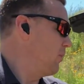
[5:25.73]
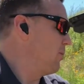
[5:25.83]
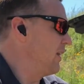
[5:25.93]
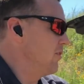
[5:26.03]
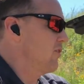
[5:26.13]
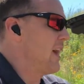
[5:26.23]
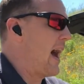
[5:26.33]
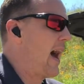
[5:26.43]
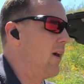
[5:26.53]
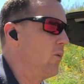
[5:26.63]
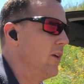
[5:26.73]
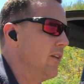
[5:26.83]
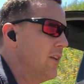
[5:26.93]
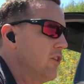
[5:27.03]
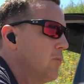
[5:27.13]
replaced that
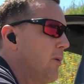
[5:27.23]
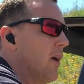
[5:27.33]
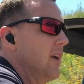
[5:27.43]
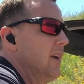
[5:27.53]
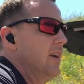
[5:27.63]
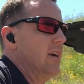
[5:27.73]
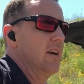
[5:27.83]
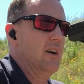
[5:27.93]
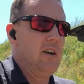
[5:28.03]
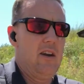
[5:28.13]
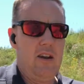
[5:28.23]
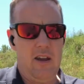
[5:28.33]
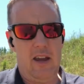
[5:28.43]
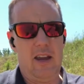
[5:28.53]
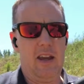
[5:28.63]
with his part here,
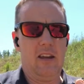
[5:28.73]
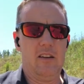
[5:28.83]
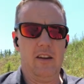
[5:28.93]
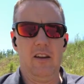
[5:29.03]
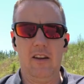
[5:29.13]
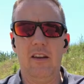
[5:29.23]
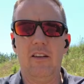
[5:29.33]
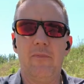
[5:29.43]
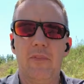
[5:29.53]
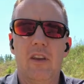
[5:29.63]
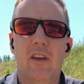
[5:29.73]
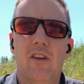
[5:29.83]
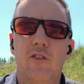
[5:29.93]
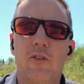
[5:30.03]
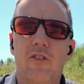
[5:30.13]
and
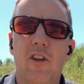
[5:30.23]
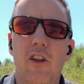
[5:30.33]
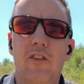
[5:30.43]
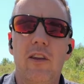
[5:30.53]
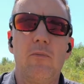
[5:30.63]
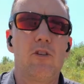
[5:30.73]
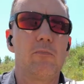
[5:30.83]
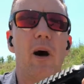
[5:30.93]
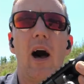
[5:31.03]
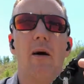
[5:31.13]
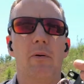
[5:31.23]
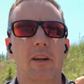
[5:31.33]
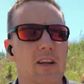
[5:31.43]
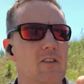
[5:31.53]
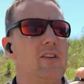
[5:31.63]
so it's still in the same spot,
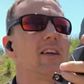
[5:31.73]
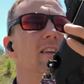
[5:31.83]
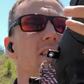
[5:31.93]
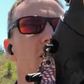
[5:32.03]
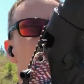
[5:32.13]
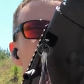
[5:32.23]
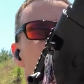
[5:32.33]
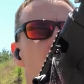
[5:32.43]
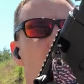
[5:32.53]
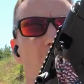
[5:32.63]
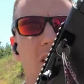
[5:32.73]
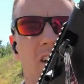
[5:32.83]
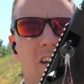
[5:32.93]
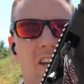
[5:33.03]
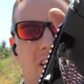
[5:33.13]
but his idea is you go and you
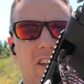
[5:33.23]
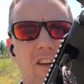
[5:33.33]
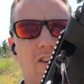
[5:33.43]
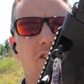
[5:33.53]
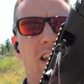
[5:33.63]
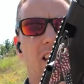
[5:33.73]
just kind